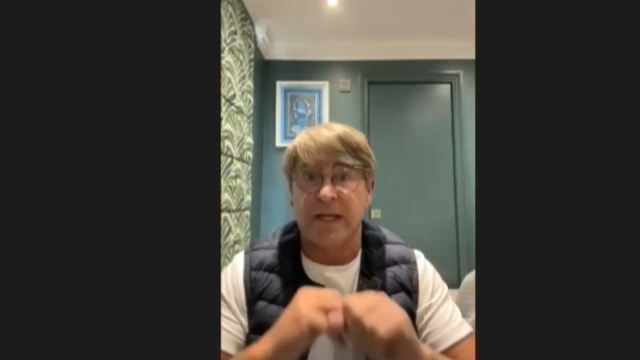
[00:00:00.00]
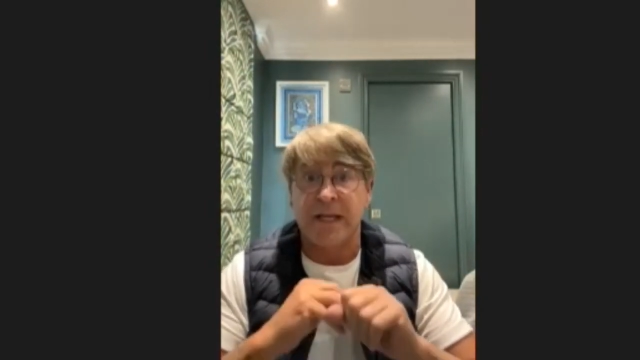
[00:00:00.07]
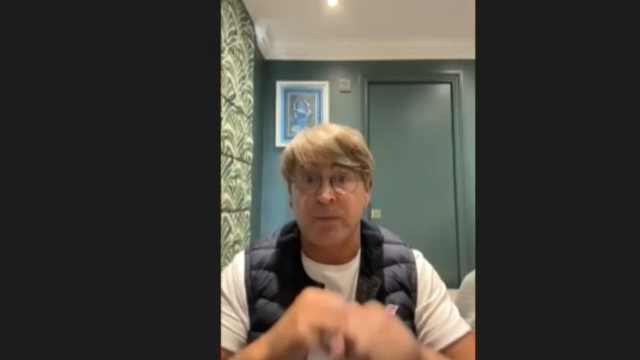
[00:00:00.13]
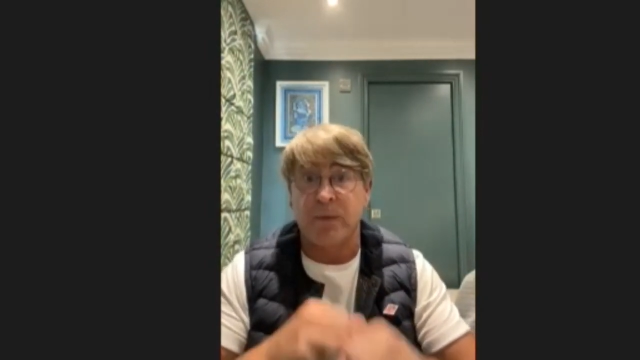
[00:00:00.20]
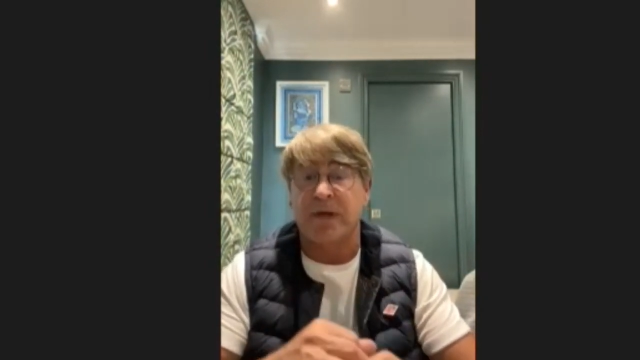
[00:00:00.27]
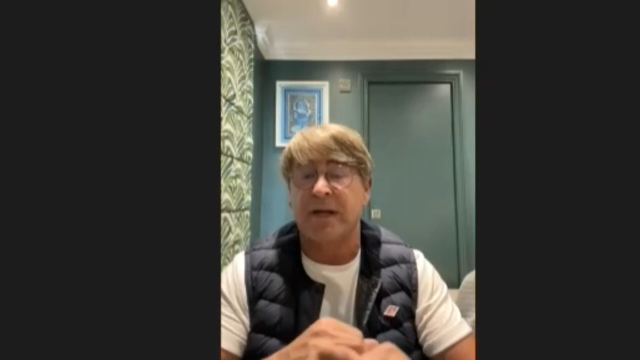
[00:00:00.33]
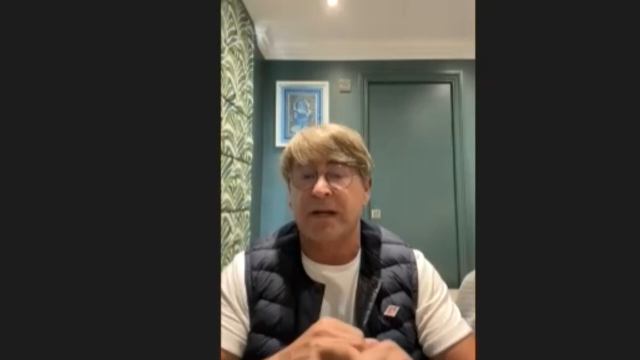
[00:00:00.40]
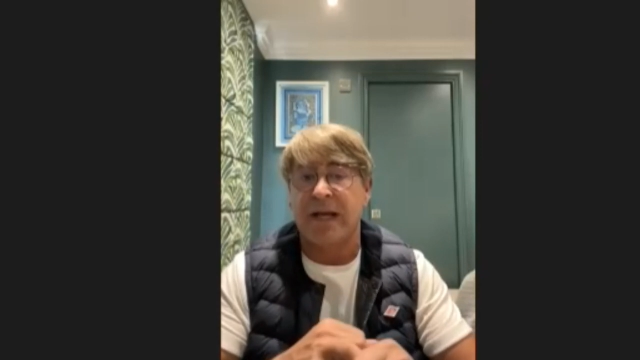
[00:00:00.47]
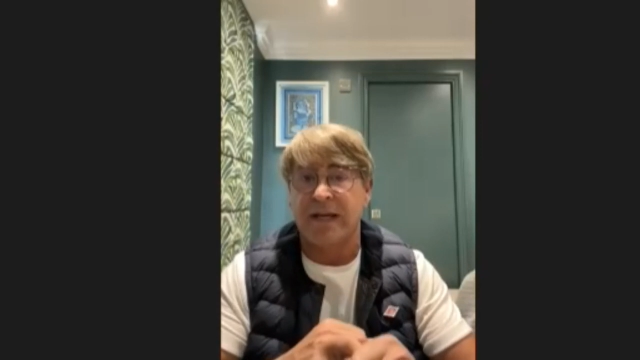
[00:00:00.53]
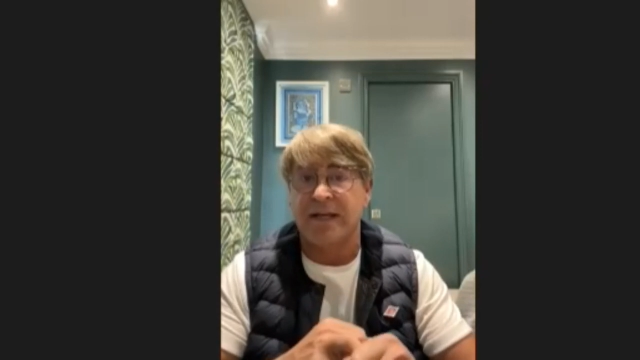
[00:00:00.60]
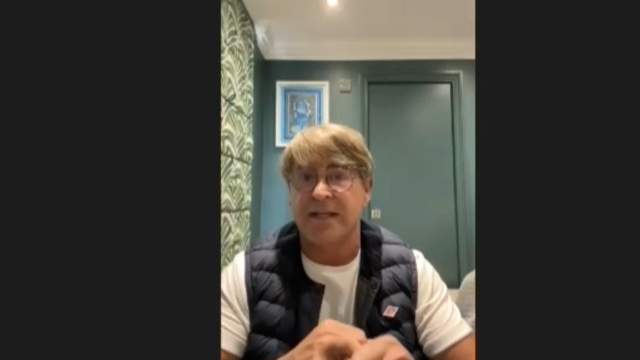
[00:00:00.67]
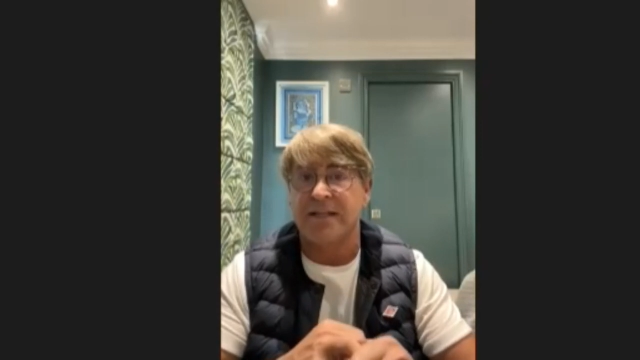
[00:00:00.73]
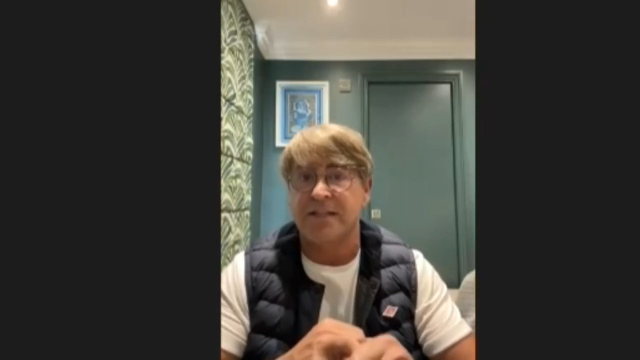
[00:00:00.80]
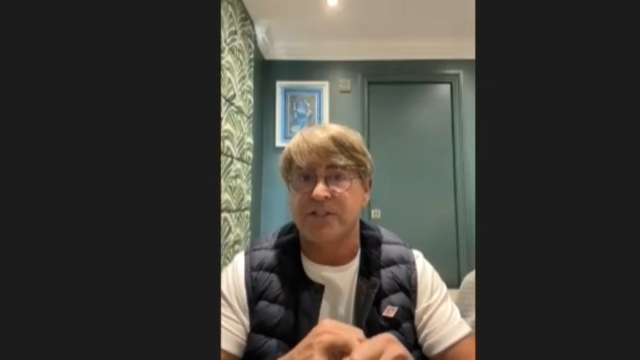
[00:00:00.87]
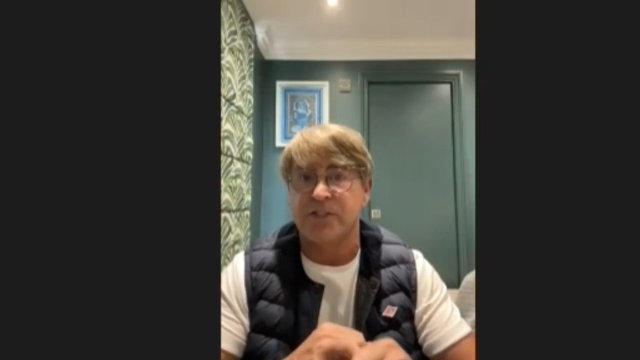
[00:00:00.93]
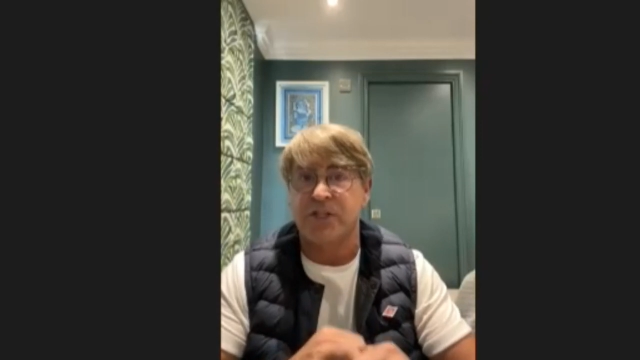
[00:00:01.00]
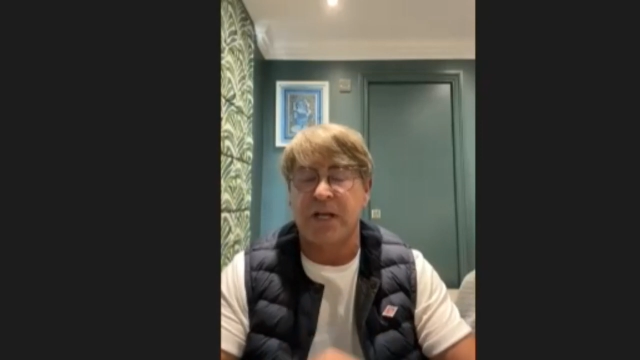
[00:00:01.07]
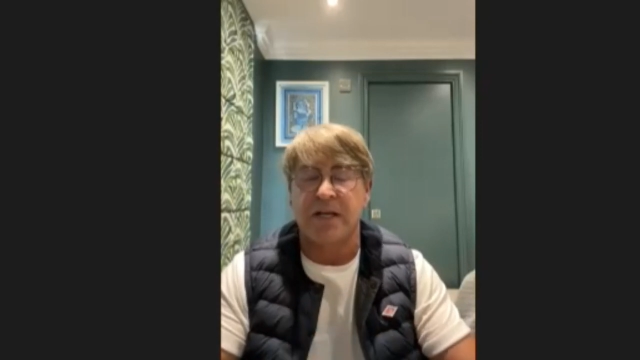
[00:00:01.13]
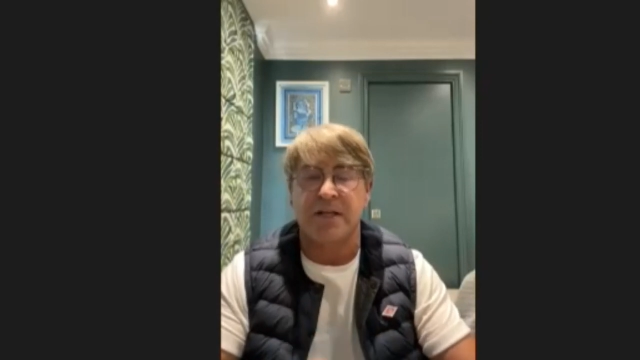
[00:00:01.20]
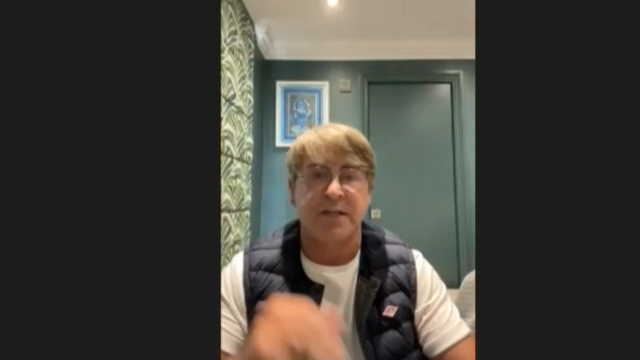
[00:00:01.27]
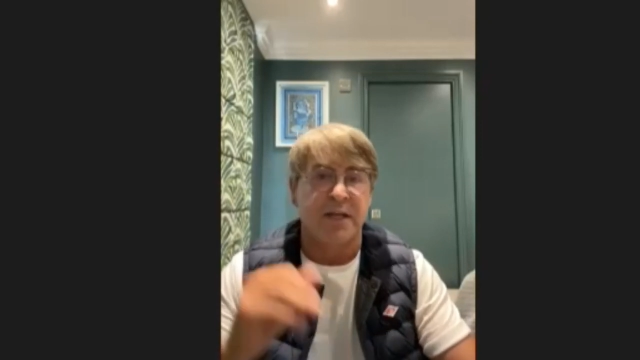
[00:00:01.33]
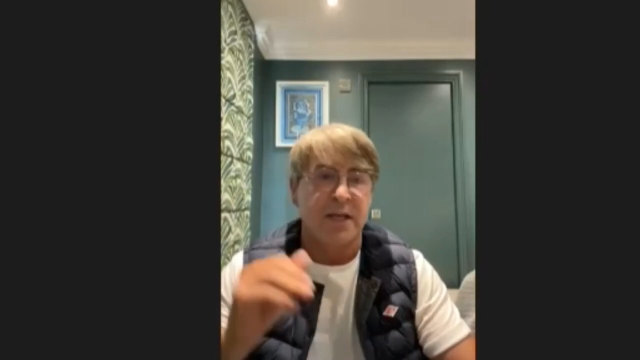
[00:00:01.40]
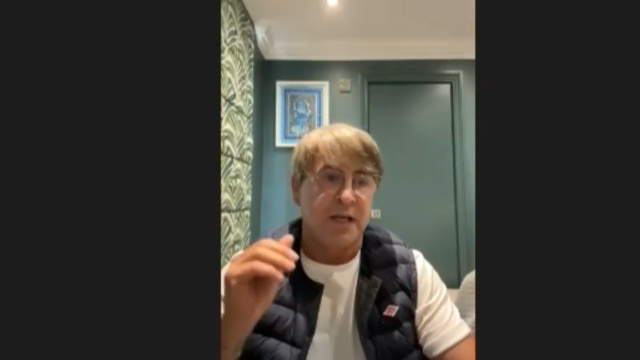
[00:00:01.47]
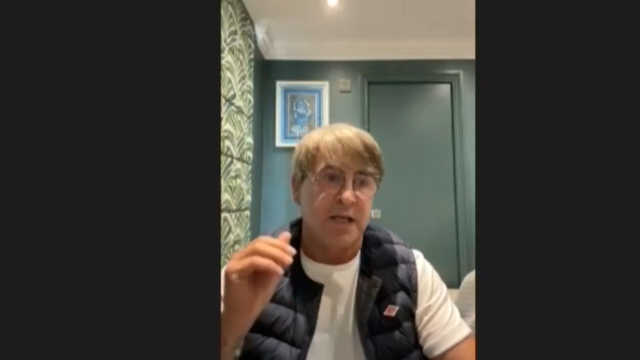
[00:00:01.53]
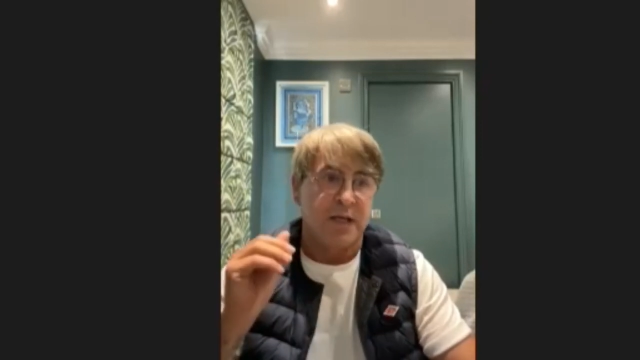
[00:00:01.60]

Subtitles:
He went and had his checked.